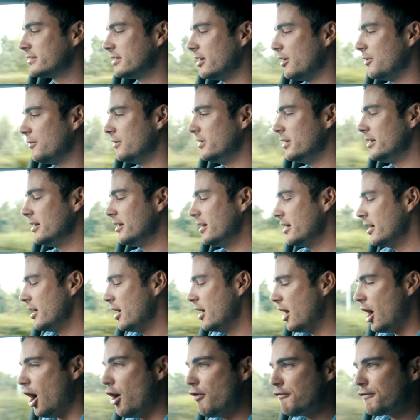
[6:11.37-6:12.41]
So
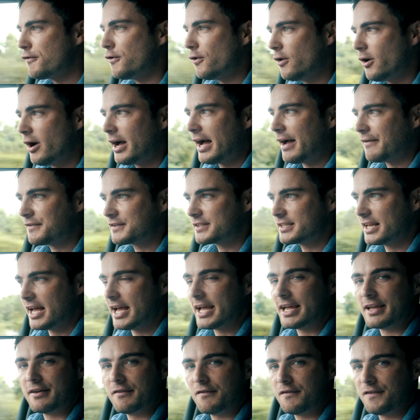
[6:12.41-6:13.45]
overall I have to
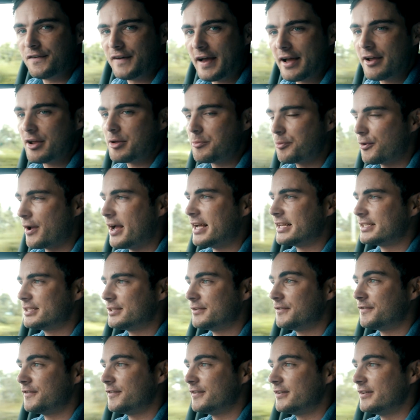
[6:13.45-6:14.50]
say, very
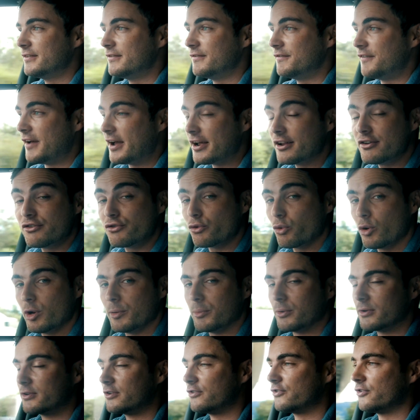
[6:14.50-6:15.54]
impressive, very
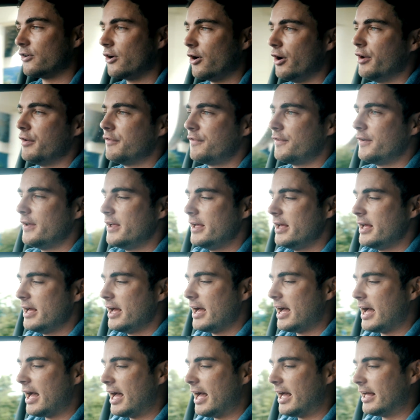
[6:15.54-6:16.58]
enjoyable to drive,
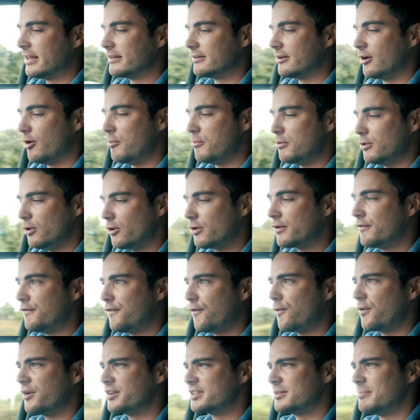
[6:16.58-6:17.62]
and I'm looking
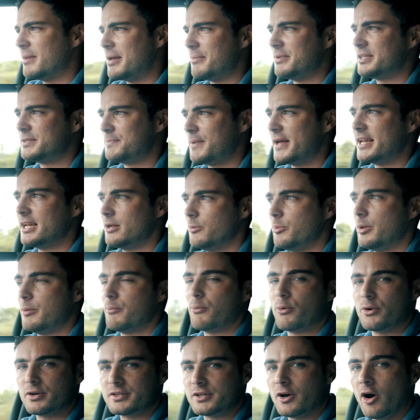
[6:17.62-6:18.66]
forward to maybe spending a bit
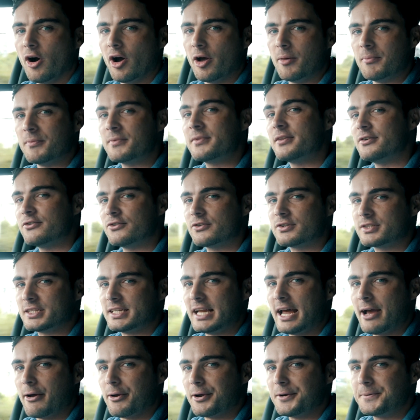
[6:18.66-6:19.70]
more time than just an
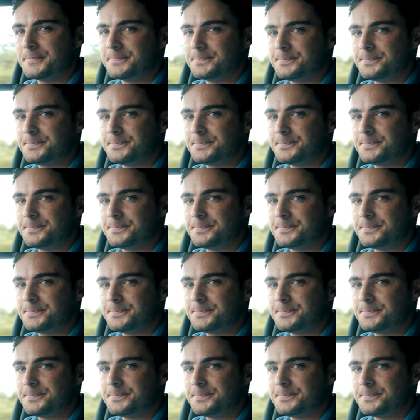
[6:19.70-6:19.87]
hour.